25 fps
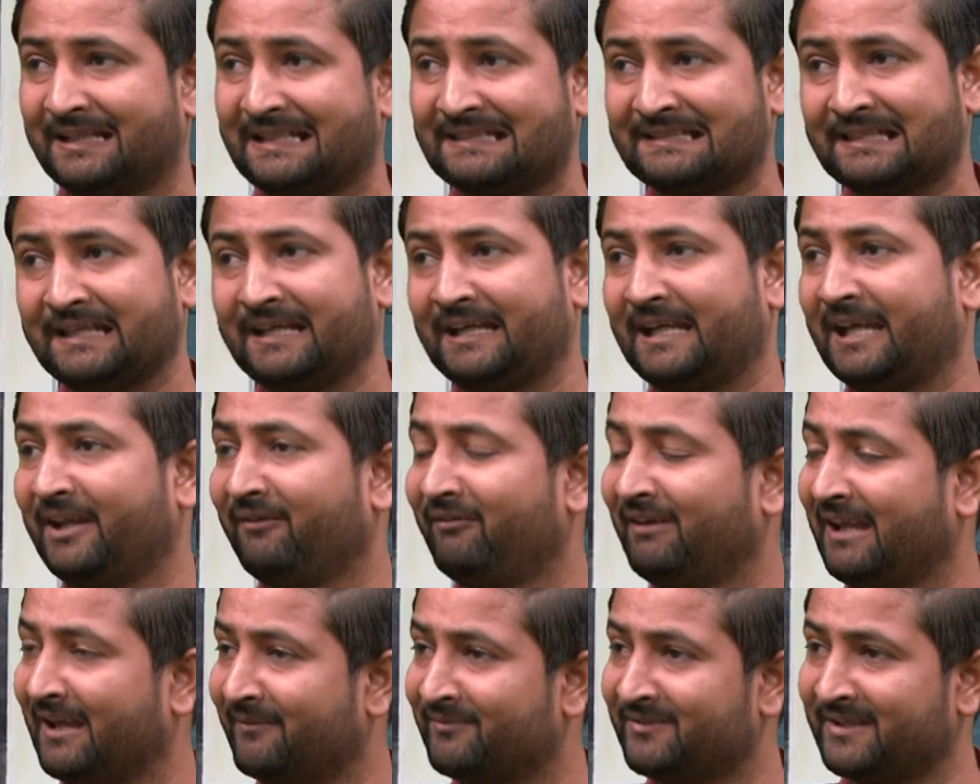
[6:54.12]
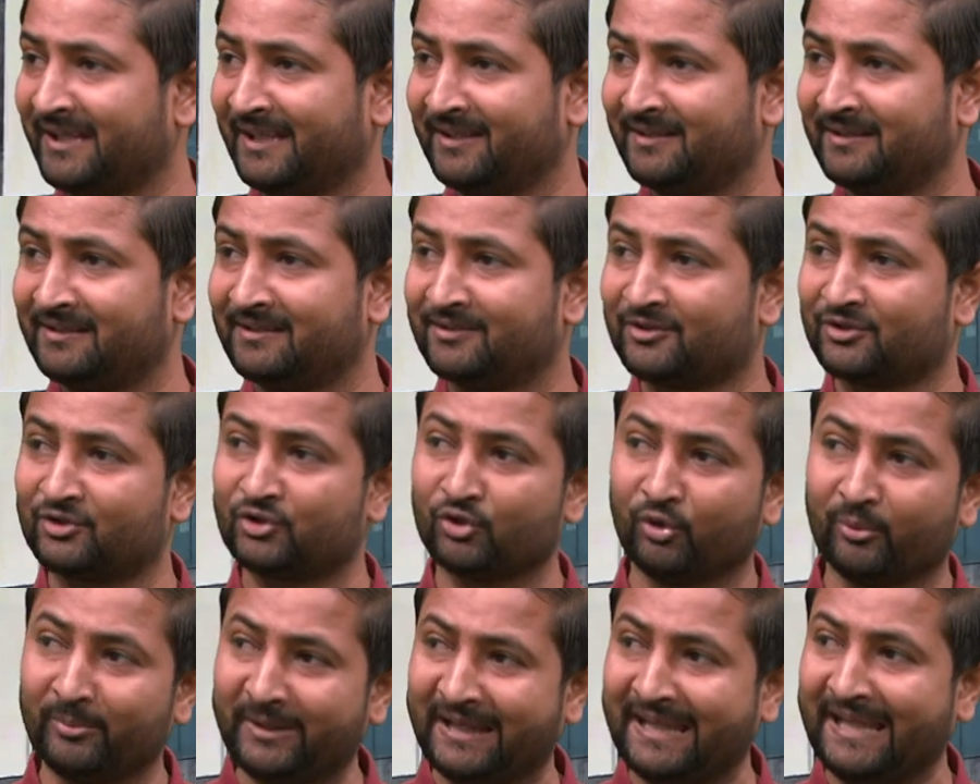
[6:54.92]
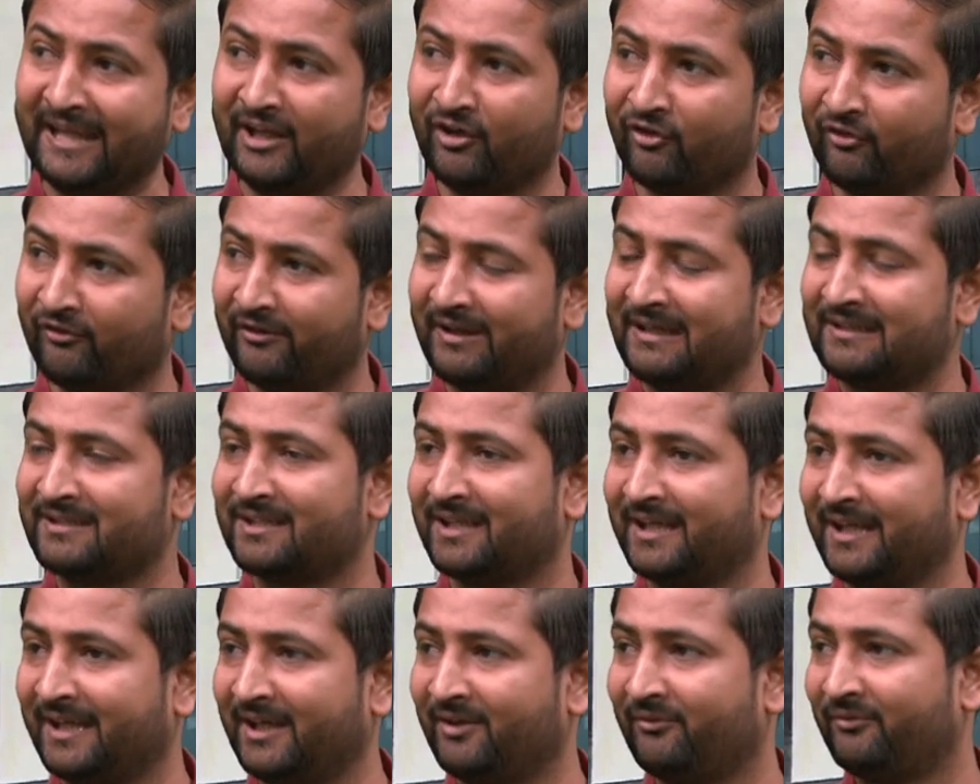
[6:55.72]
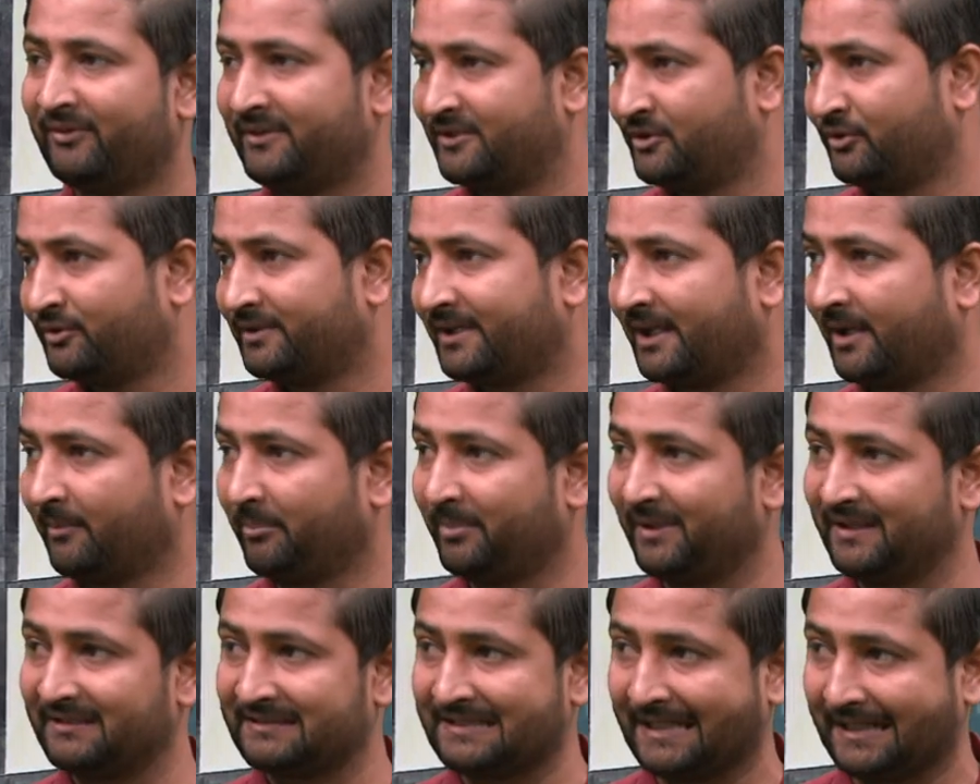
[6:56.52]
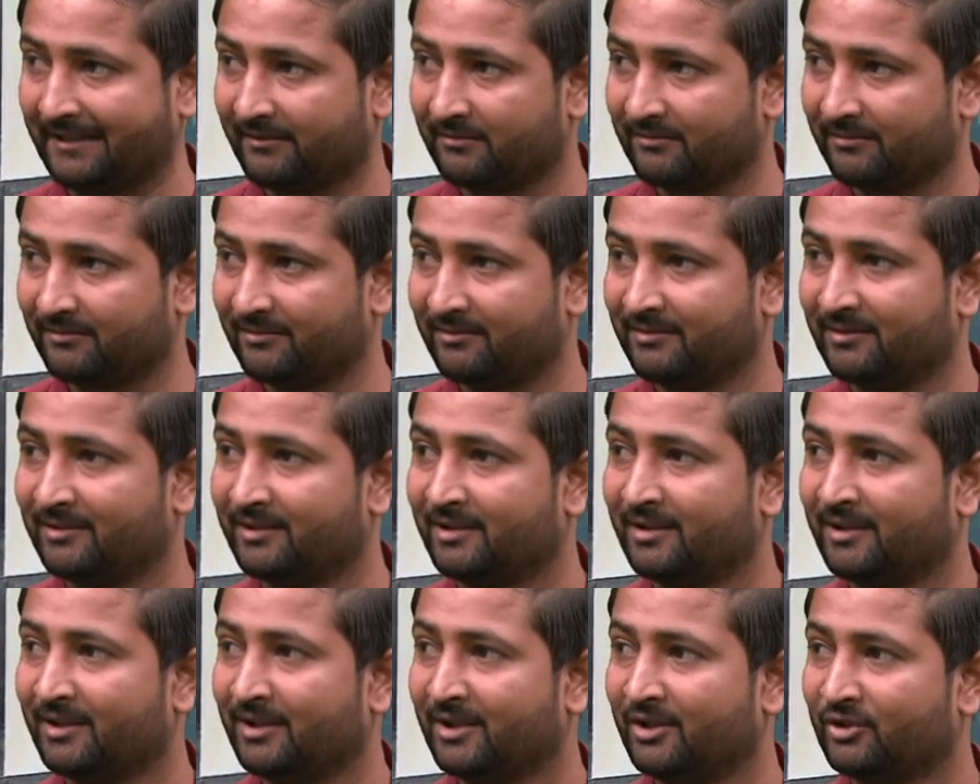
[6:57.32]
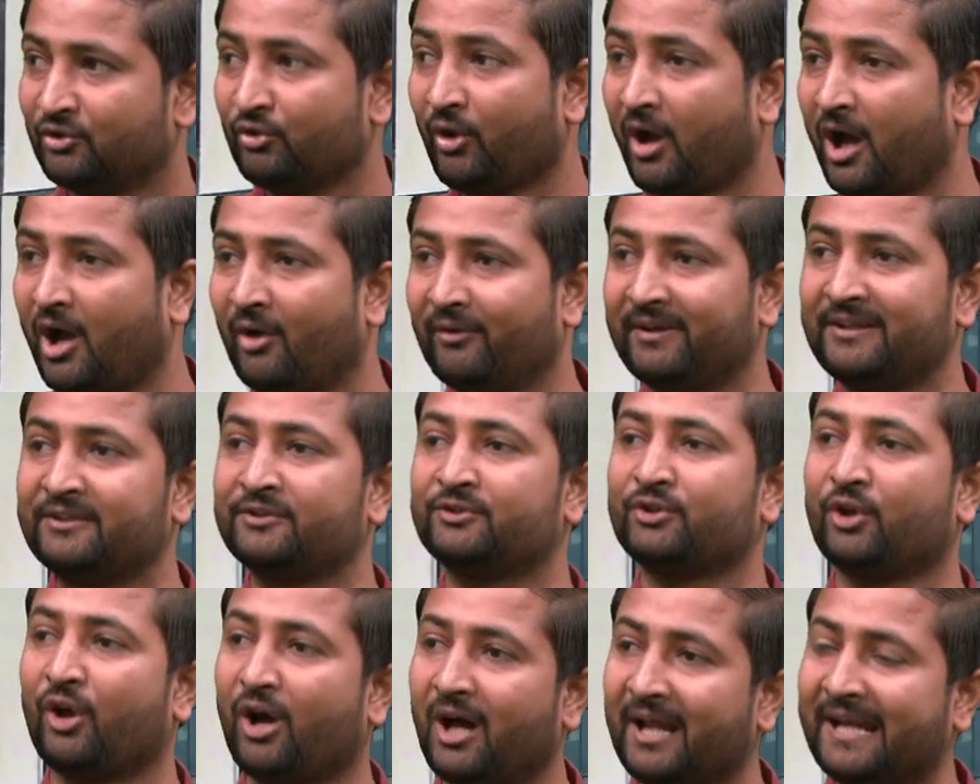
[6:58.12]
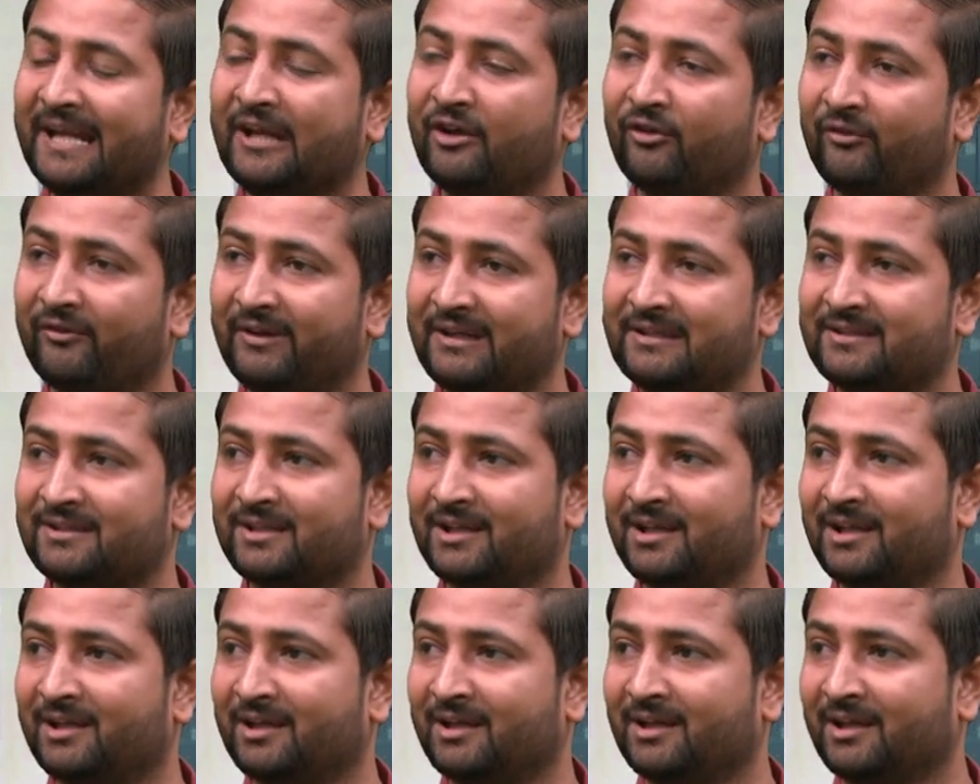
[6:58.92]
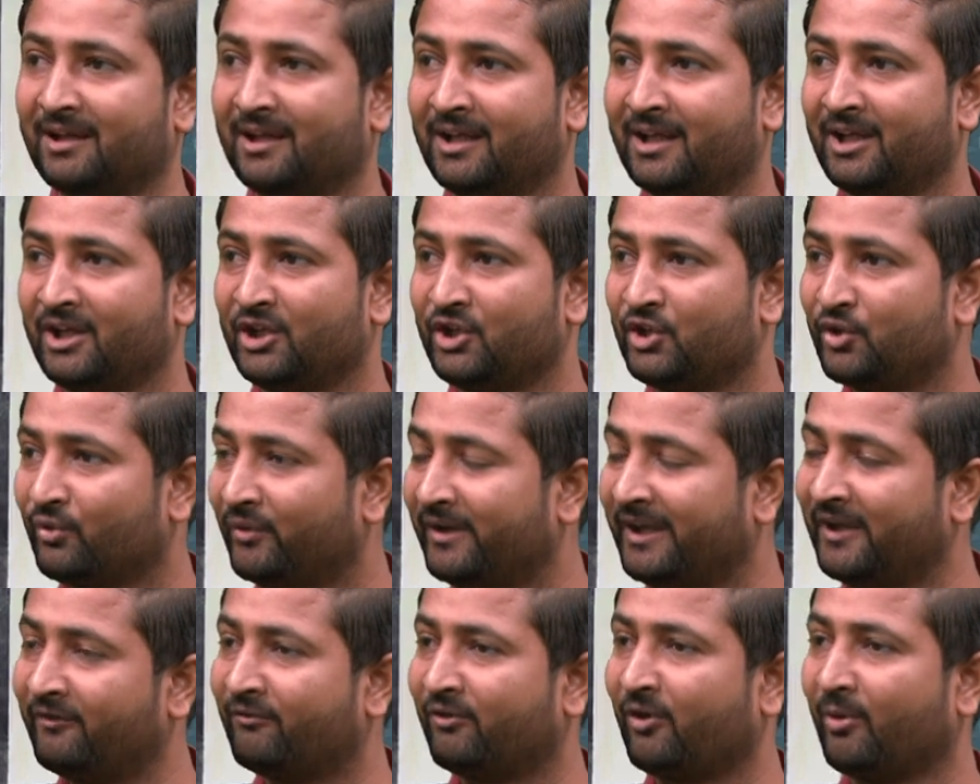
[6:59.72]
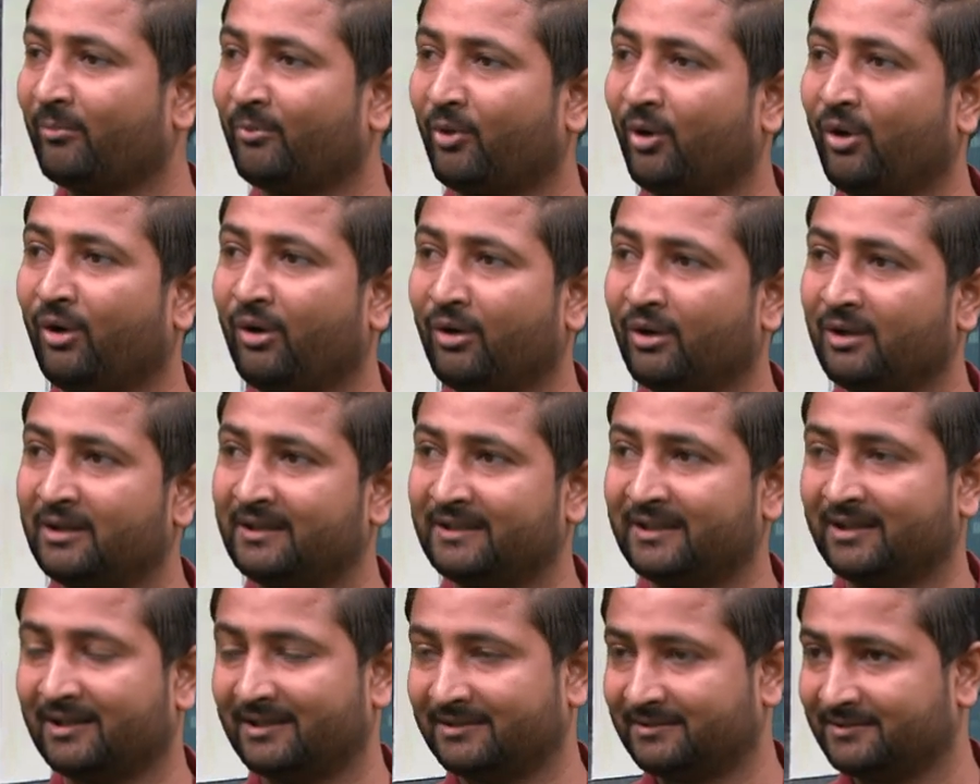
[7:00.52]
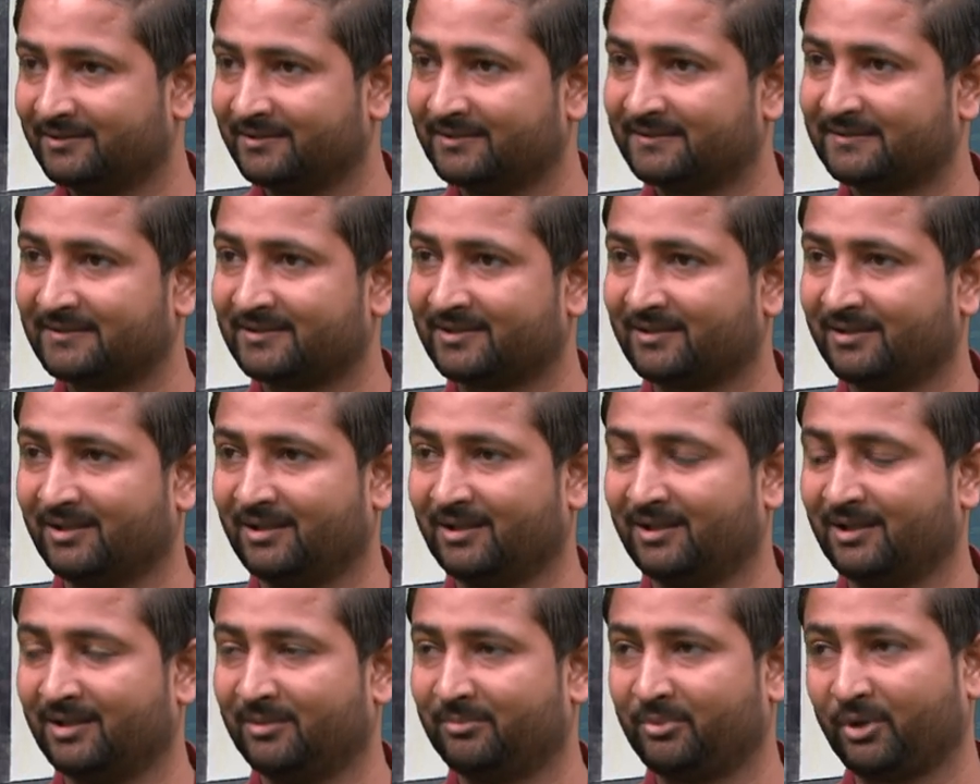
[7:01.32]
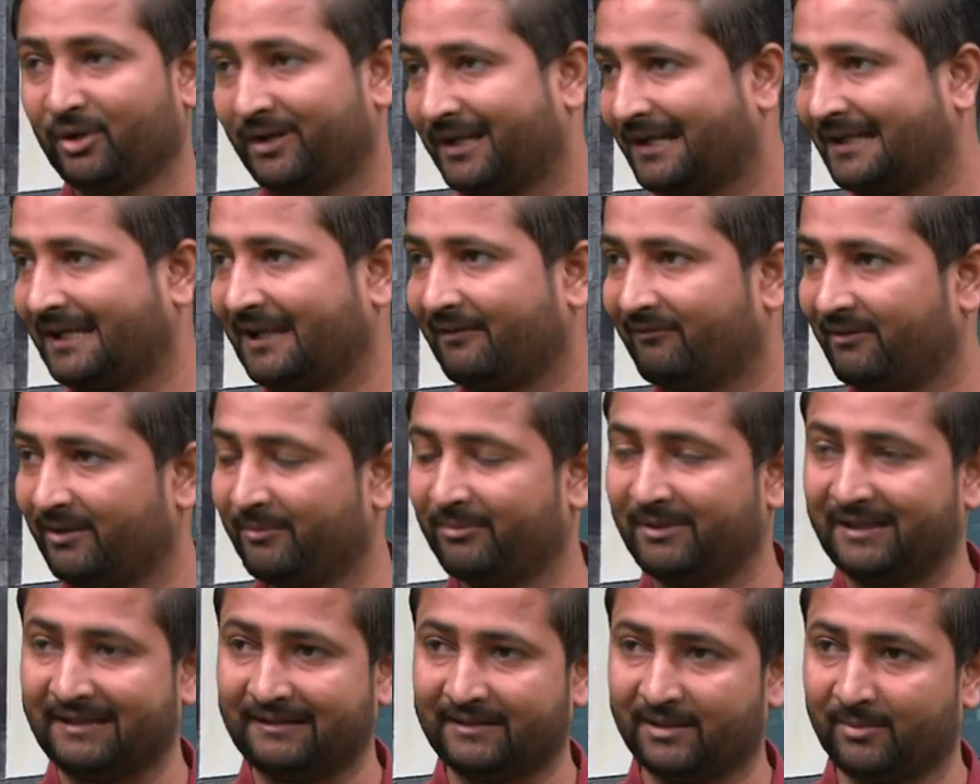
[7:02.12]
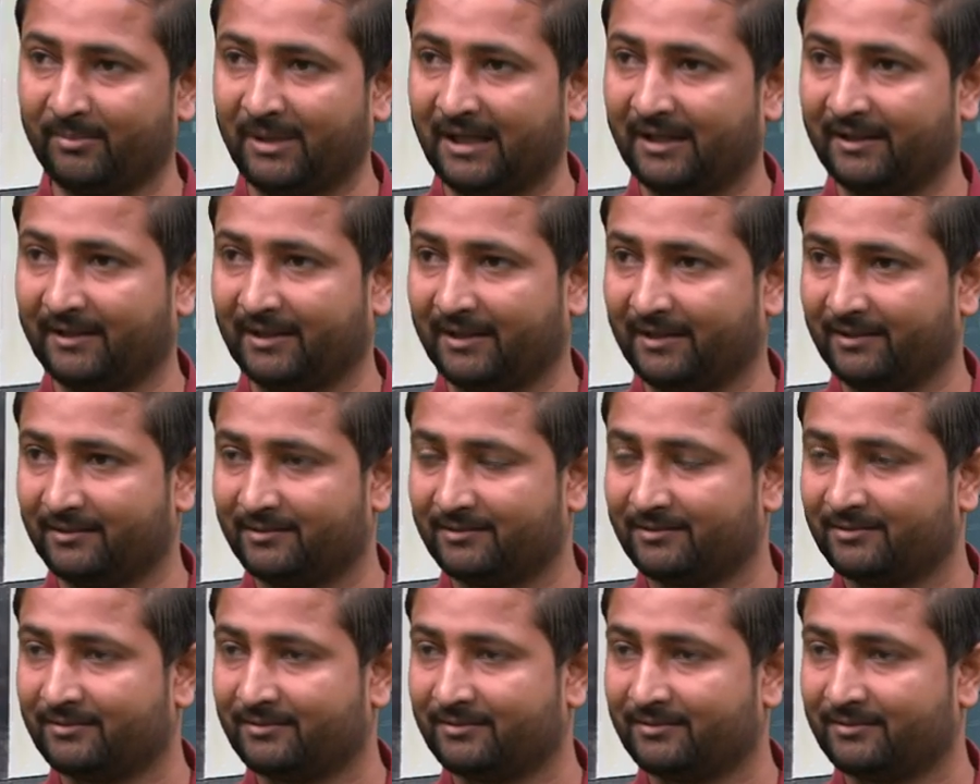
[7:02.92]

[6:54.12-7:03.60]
recently we have seen so many innovation in physiotherapy sector. So how is your innovation unique from all the others uh, product available in the market?